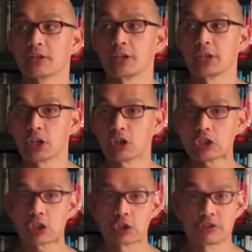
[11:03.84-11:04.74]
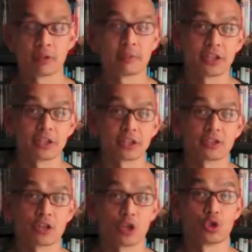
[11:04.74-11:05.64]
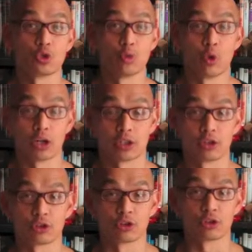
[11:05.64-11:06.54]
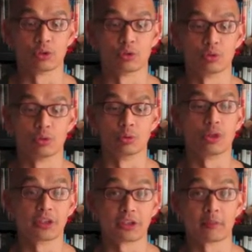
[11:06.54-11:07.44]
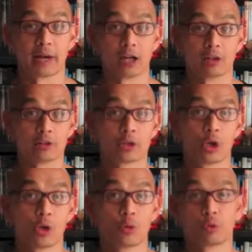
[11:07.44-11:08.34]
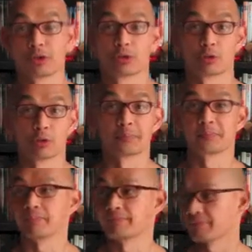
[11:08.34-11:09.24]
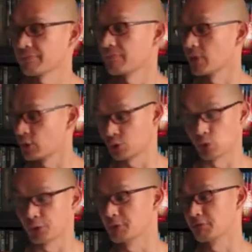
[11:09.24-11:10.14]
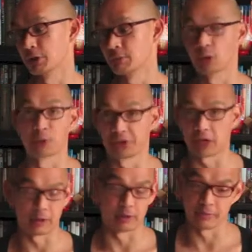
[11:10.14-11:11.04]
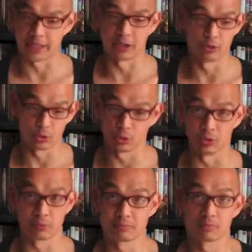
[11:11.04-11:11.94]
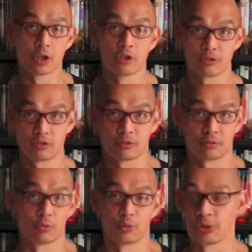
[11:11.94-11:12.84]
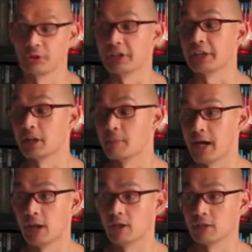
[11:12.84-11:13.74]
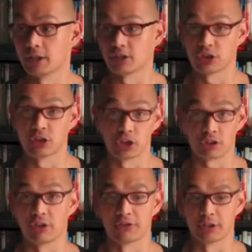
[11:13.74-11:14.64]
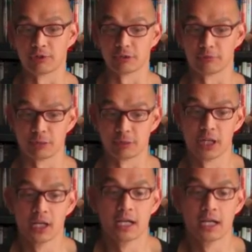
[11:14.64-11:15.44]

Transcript: Here are some of the things that you want to think about when you're storing your rope, or when you're out and about, or just when you're thinking about like the longevity of your rope.